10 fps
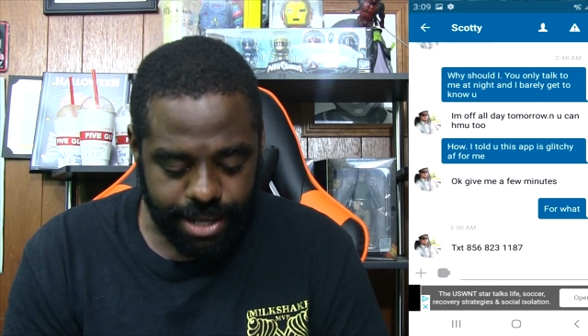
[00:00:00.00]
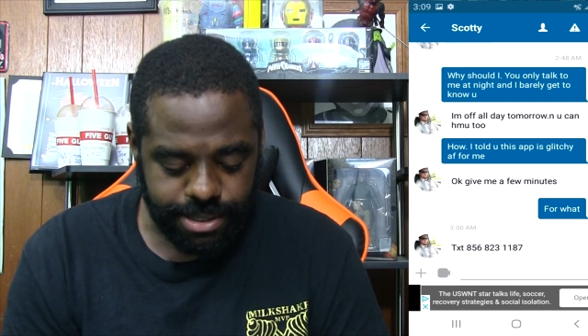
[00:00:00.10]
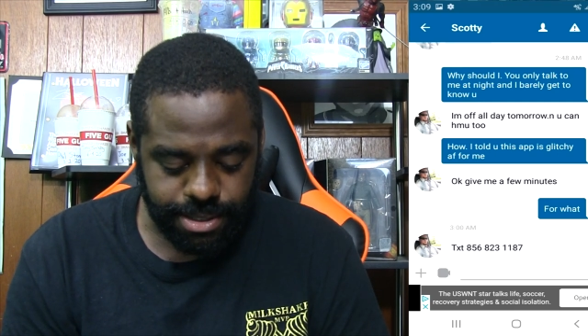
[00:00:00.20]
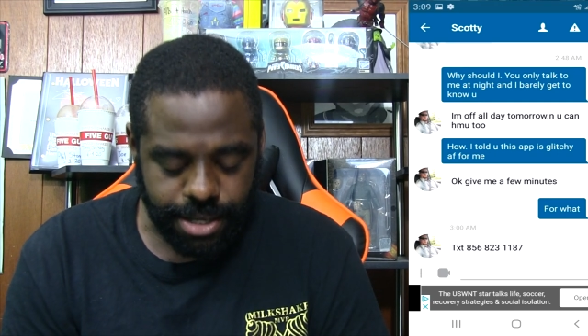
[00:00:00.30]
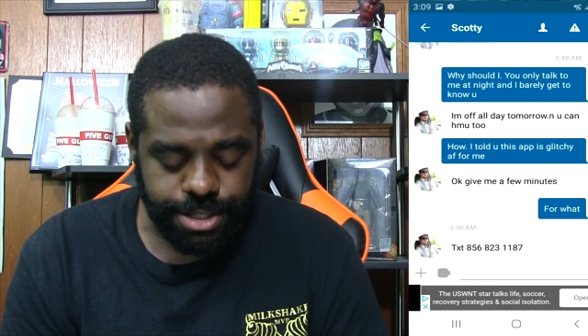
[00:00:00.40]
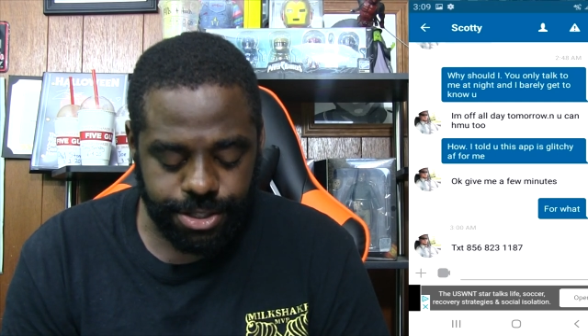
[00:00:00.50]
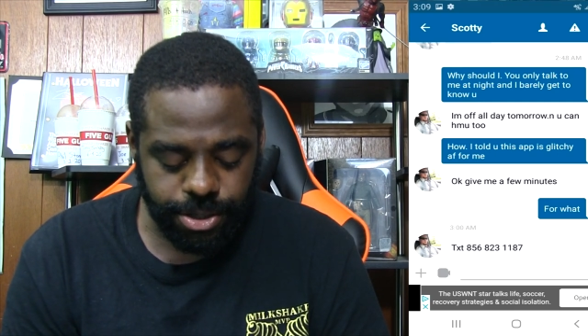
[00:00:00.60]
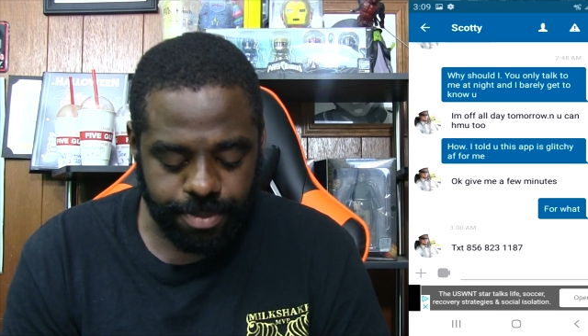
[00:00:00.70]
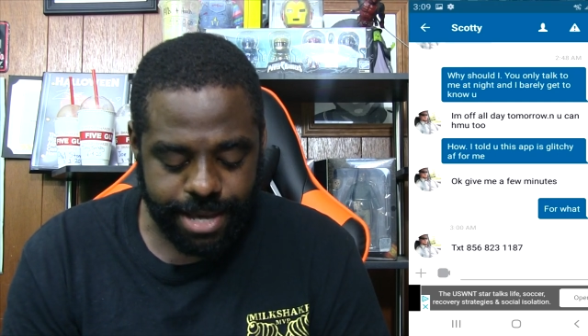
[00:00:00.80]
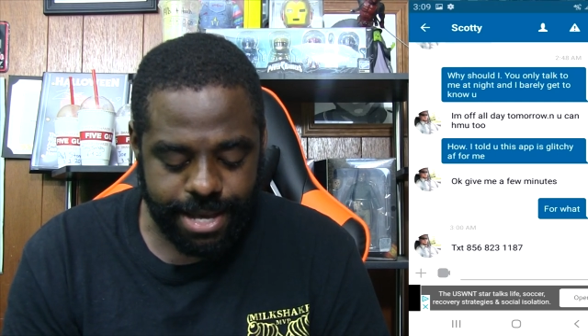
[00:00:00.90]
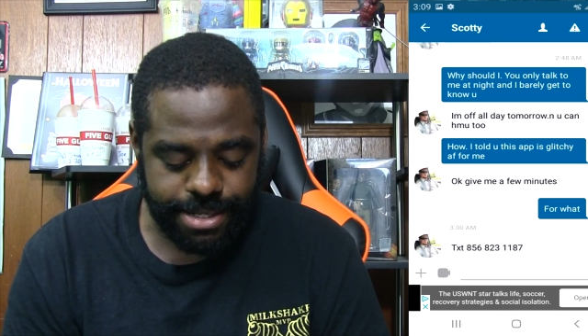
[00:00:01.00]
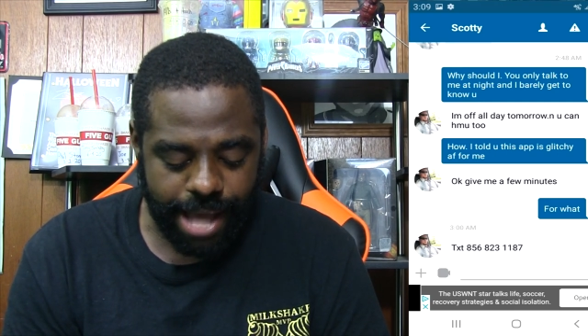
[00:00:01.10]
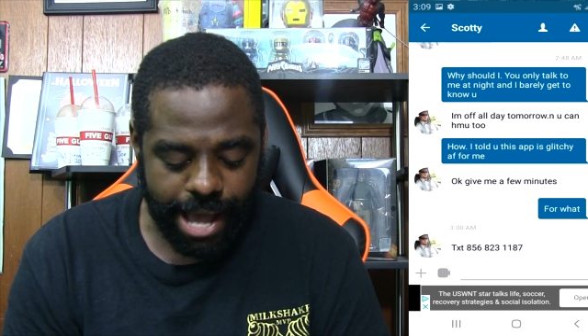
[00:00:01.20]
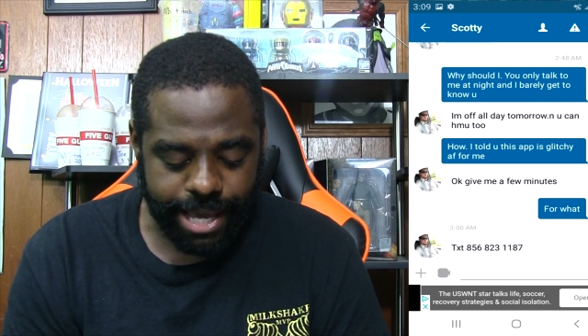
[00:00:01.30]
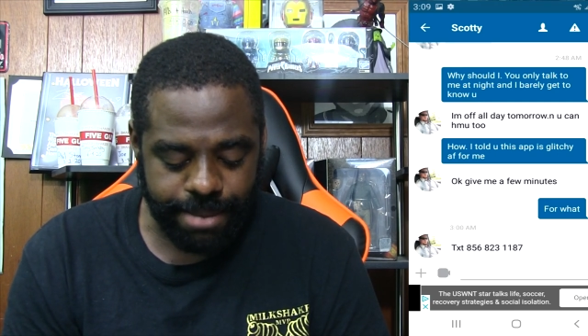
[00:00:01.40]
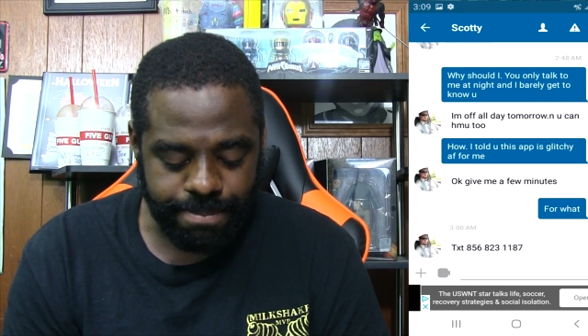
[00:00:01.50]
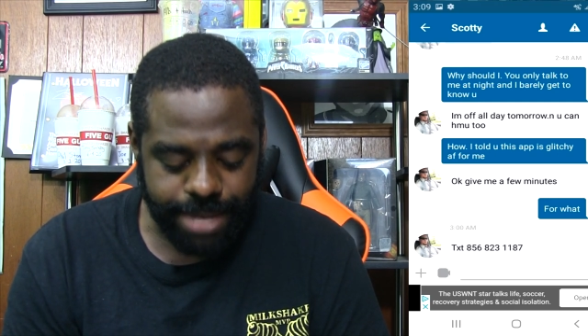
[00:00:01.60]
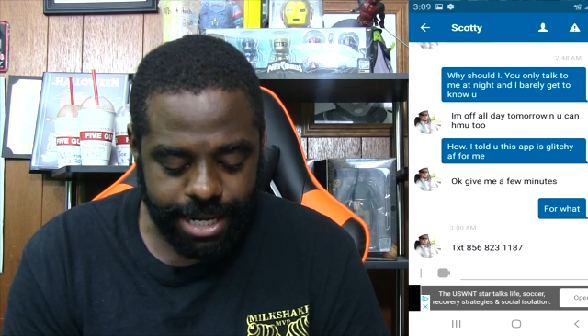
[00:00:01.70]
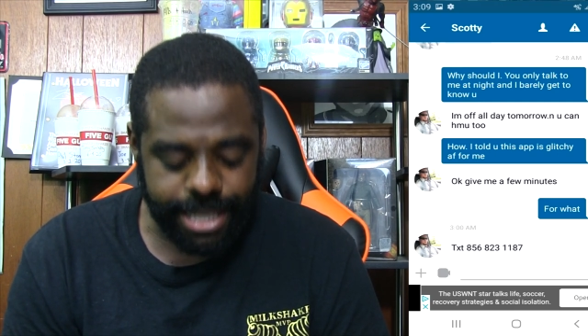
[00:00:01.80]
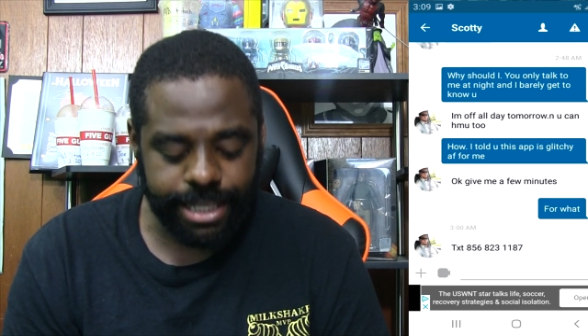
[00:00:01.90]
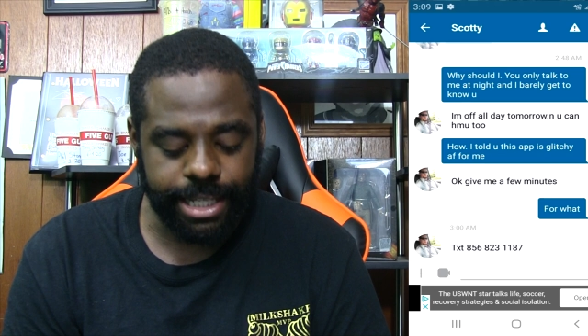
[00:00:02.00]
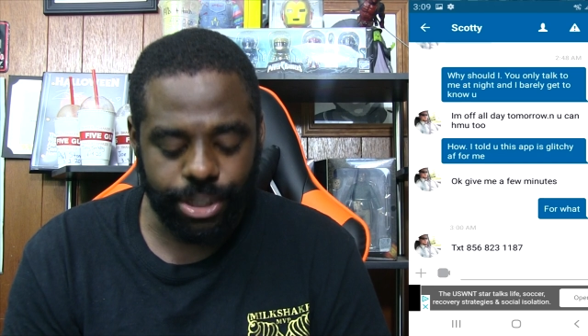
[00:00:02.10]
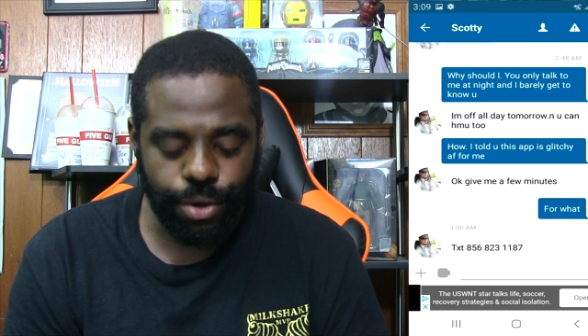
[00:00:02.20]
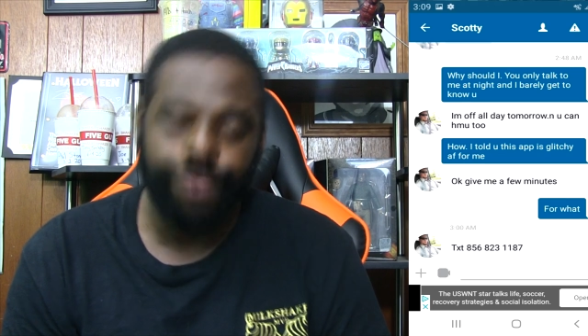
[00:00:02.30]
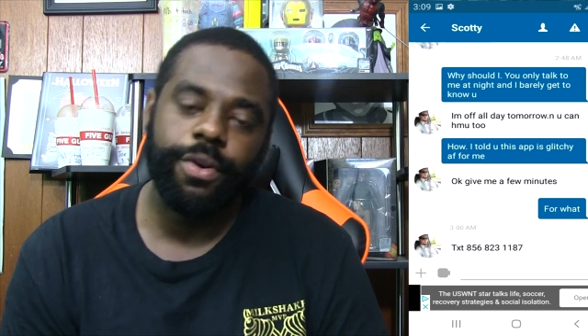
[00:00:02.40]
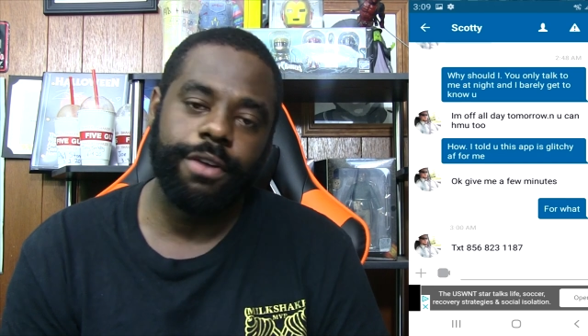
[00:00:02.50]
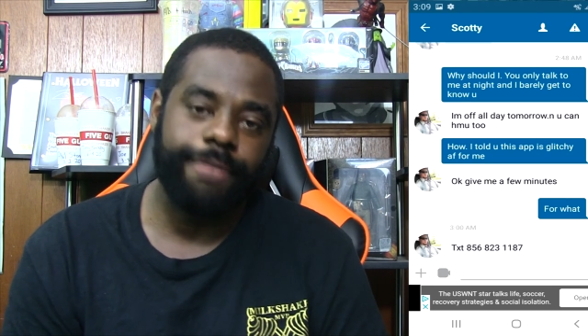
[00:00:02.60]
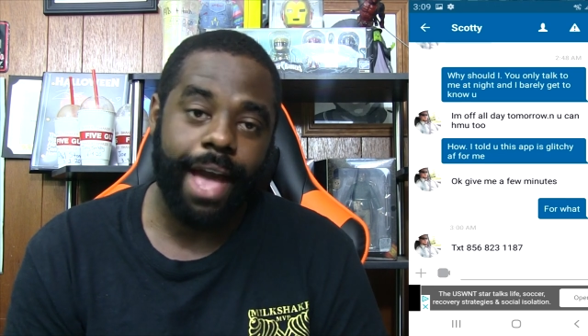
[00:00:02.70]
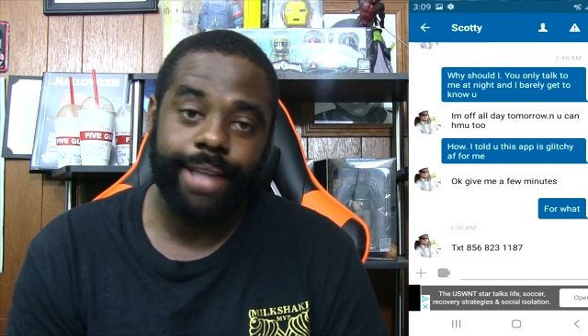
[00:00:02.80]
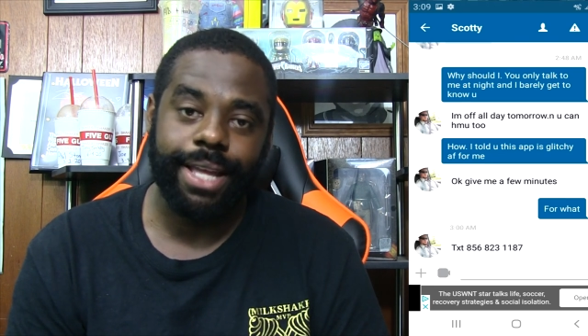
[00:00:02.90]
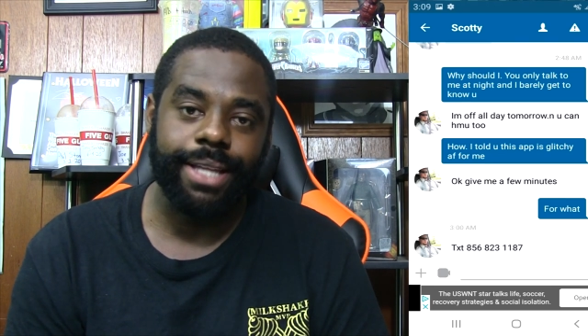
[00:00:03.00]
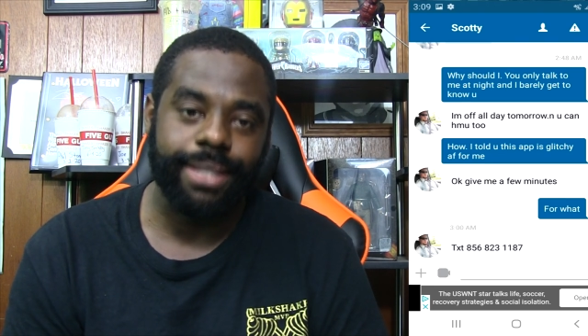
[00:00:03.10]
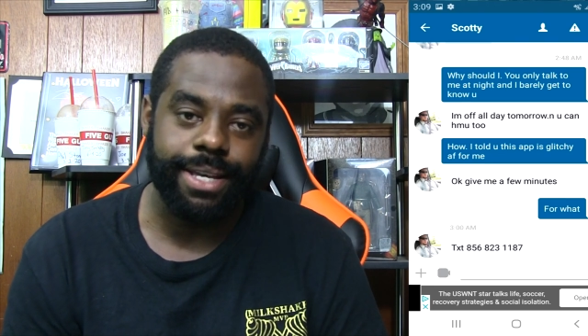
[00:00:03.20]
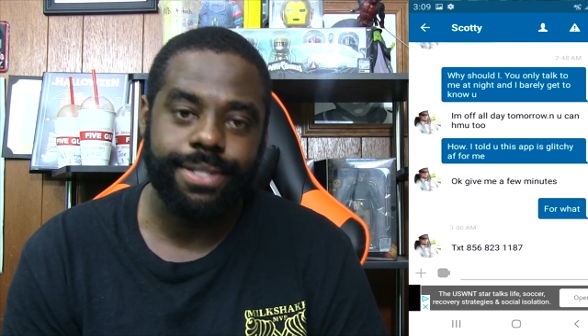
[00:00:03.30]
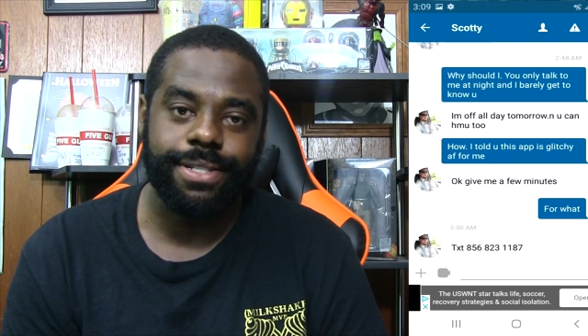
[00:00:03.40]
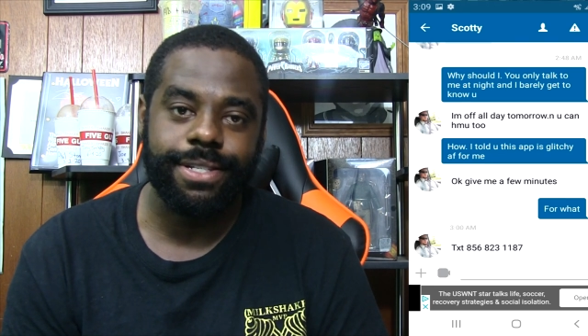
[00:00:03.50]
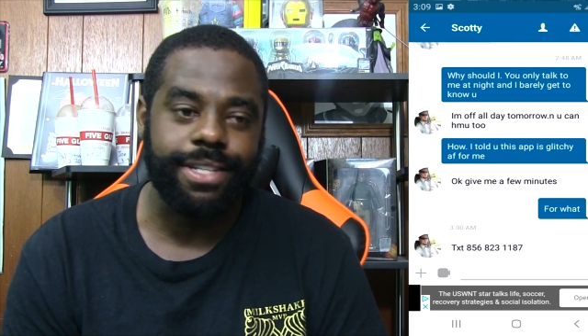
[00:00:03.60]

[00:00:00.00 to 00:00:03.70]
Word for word: uncensored because I immediately knew for a fact that this